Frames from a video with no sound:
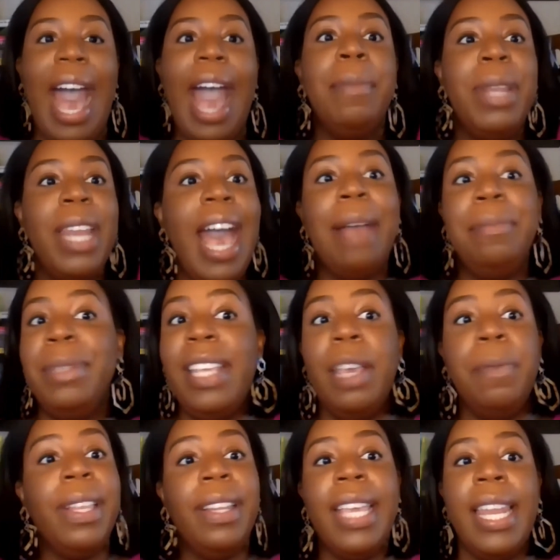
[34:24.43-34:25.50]
I'm
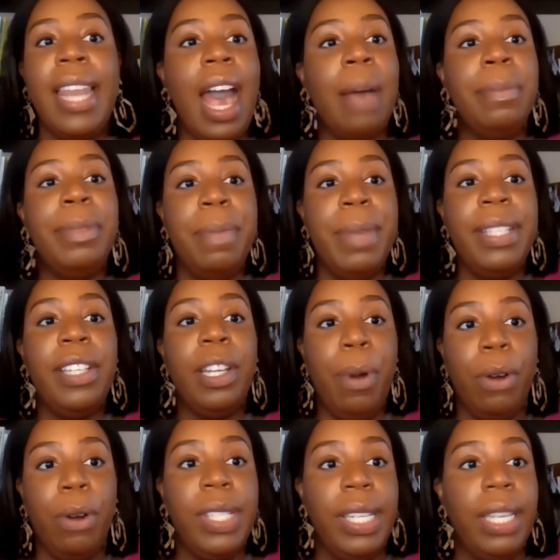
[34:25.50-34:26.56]
typically an optimistic
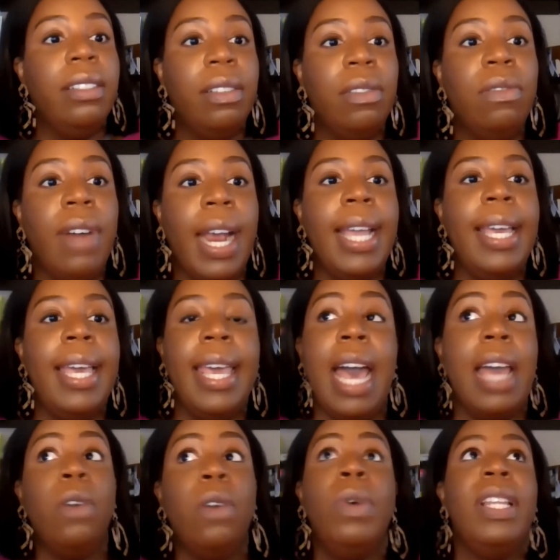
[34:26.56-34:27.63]
person, right? And
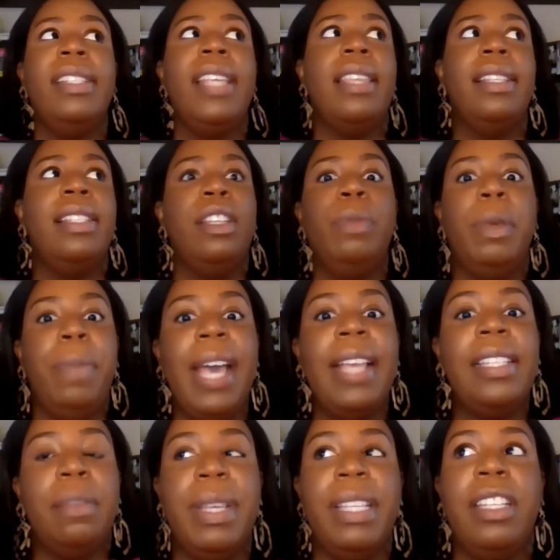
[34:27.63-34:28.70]
I don't want to say this to be
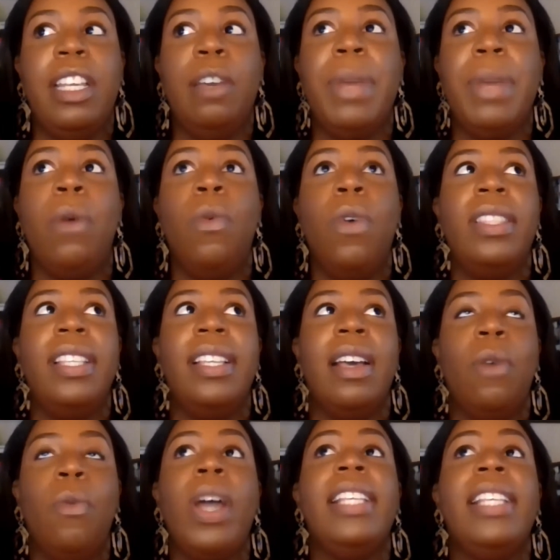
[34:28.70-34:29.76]
pessimistic, but I
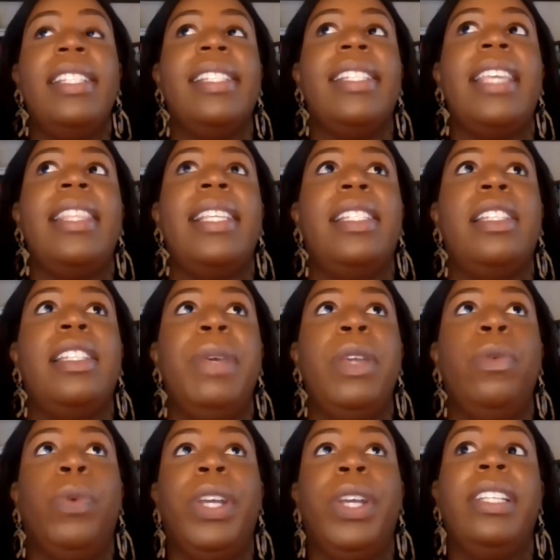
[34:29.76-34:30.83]
want us to say this to
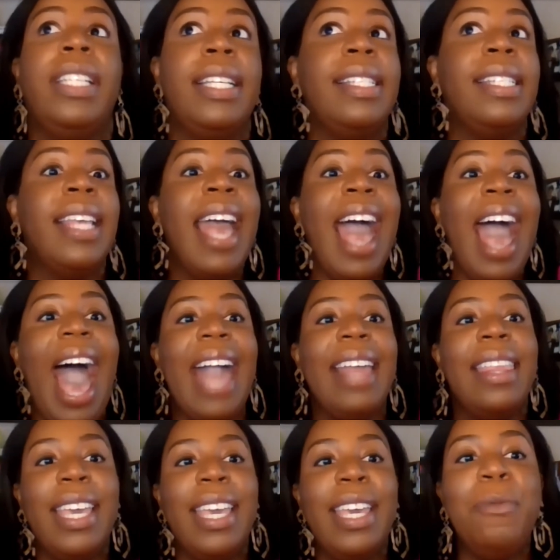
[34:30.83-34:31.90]
be realist. I
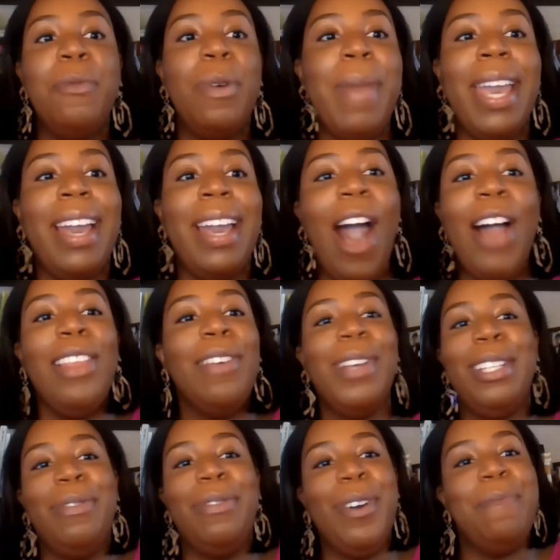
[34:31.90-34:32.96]
think it will make all of
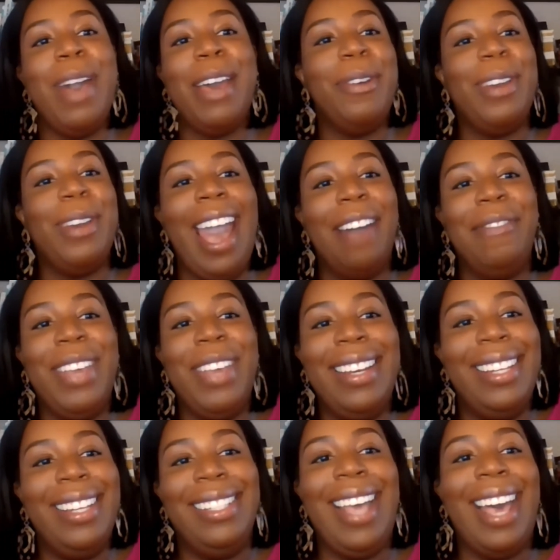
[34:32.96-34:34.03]
us feel better to have an
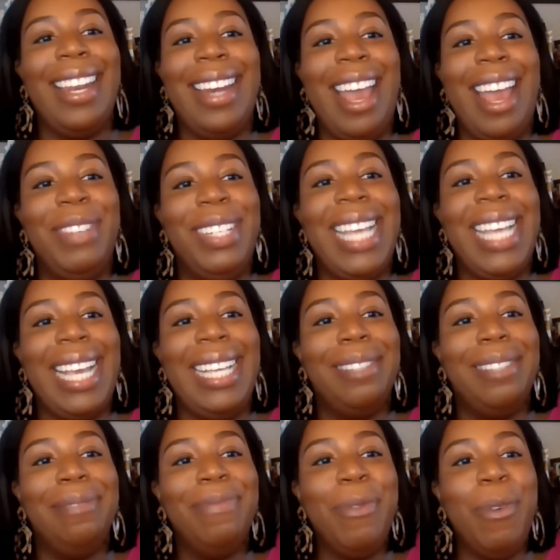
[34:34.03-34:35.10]
end in sight and have a date
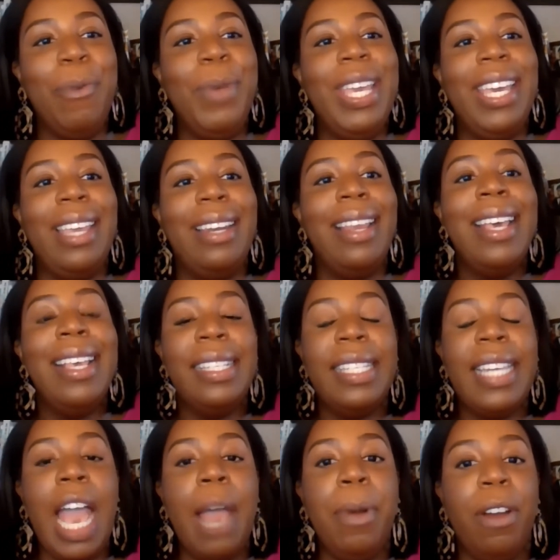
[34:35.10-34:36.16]
where we can
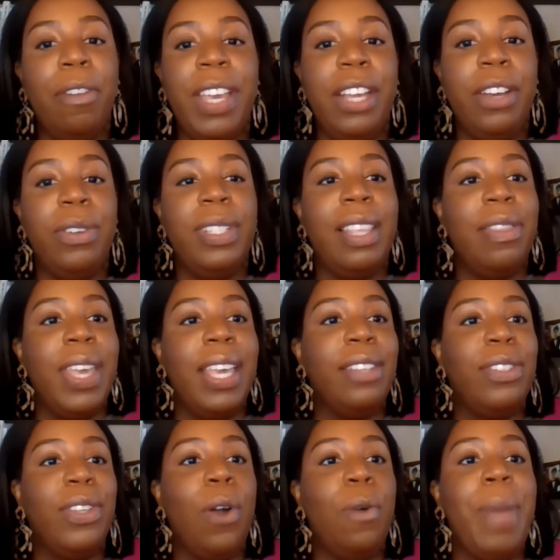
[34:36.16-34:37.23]
snap our fingers and
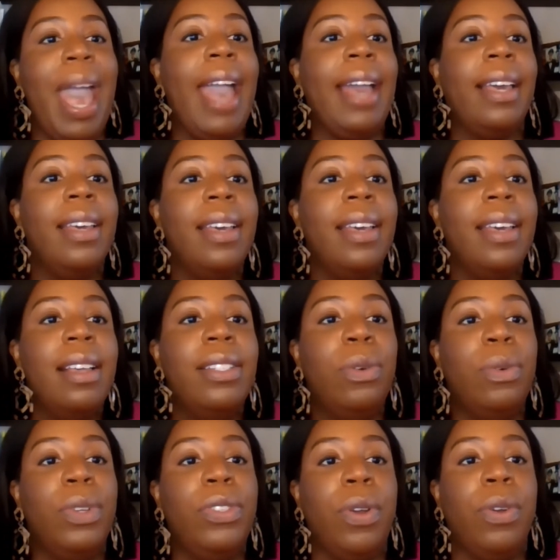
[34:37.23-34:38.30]
things go back
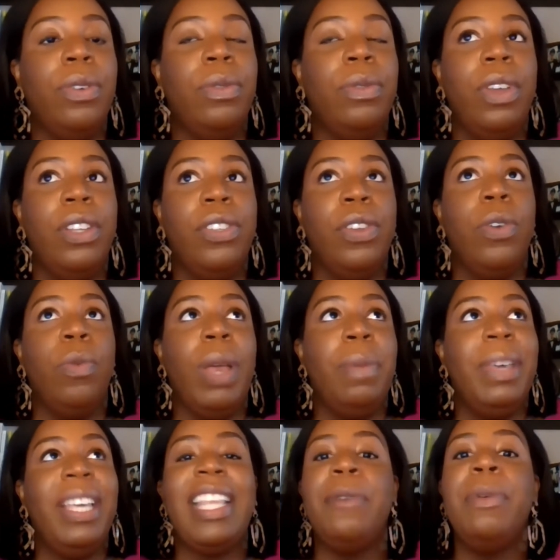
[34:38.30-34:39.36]
to a certain way,
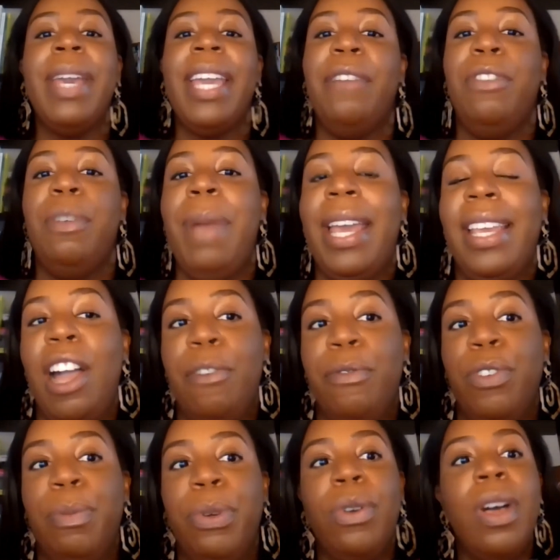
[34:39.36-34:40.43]
because that will make everybody
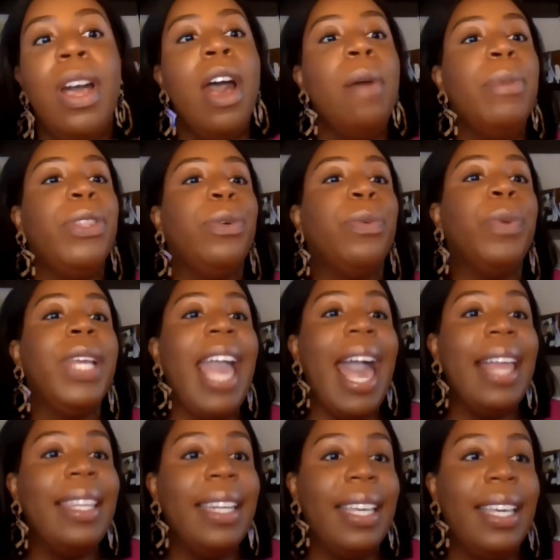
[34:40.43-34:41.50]
comfortable. But the
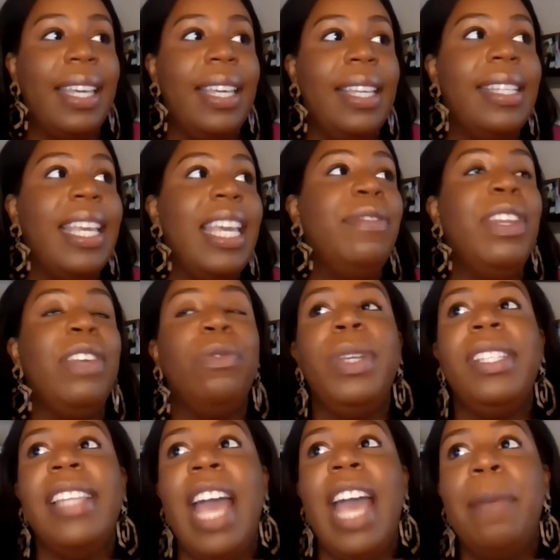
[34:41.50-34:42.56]
reality is, even if
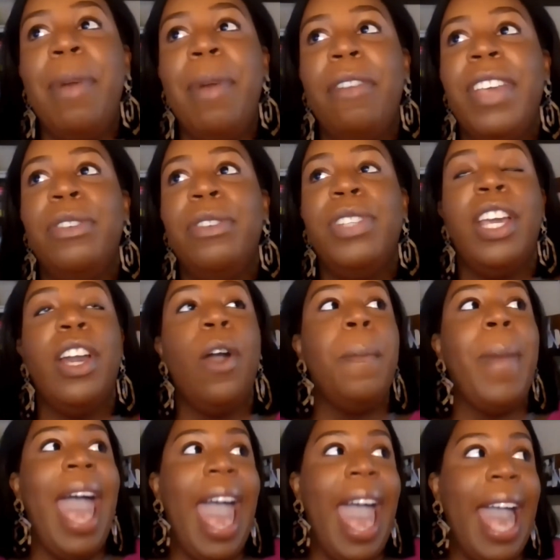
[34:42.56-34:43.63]
we snap our fingers and go
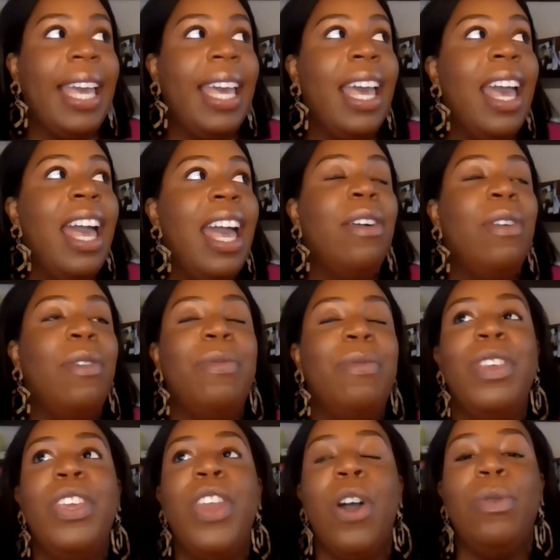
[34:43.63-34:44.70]
back,
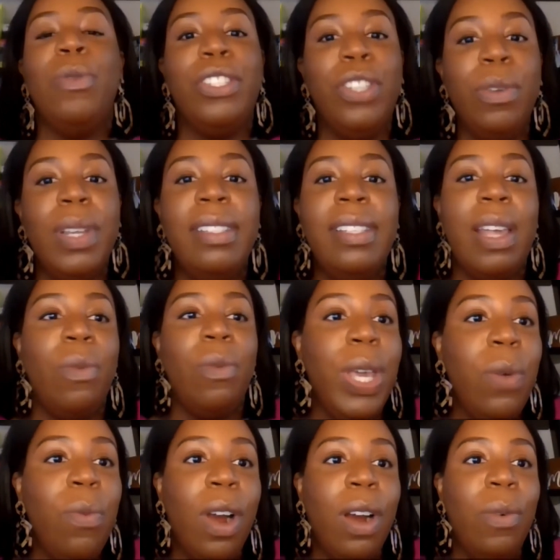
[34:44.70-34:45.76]
you know, the students that
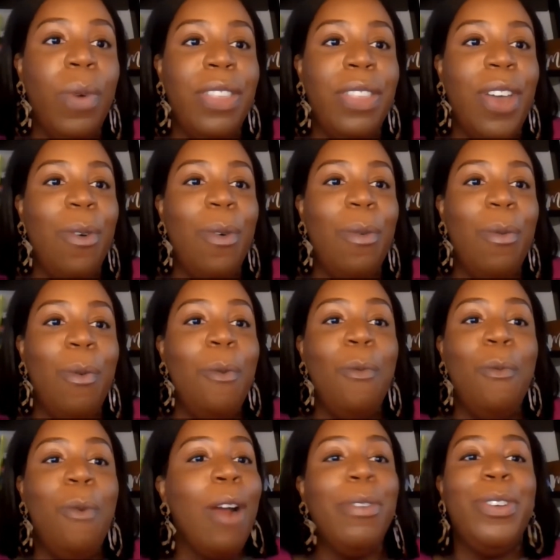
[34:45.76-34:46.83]
we work with
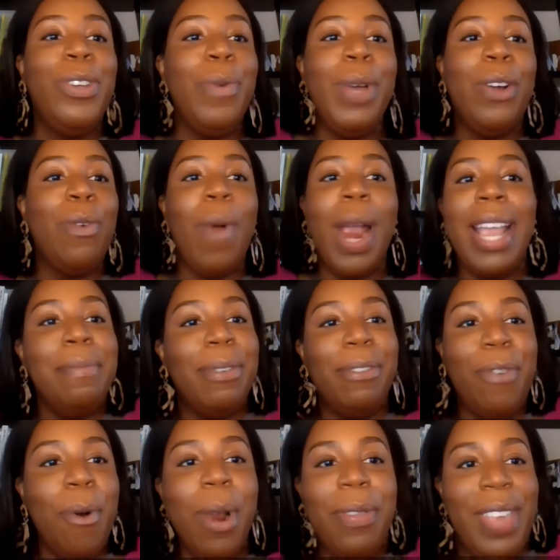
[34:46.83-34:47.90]
weren't doing great
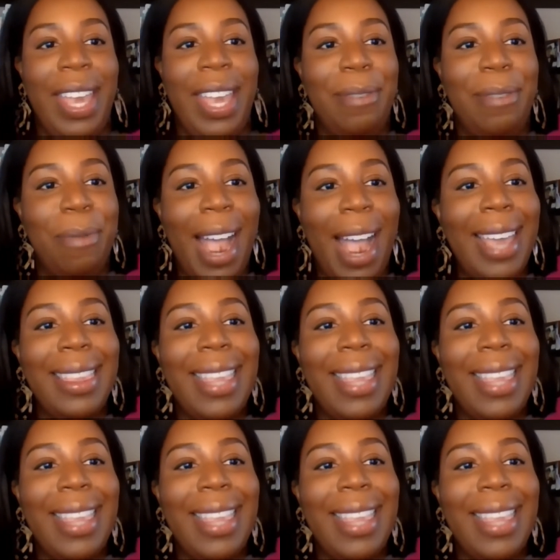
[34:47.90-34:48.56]
before then, right?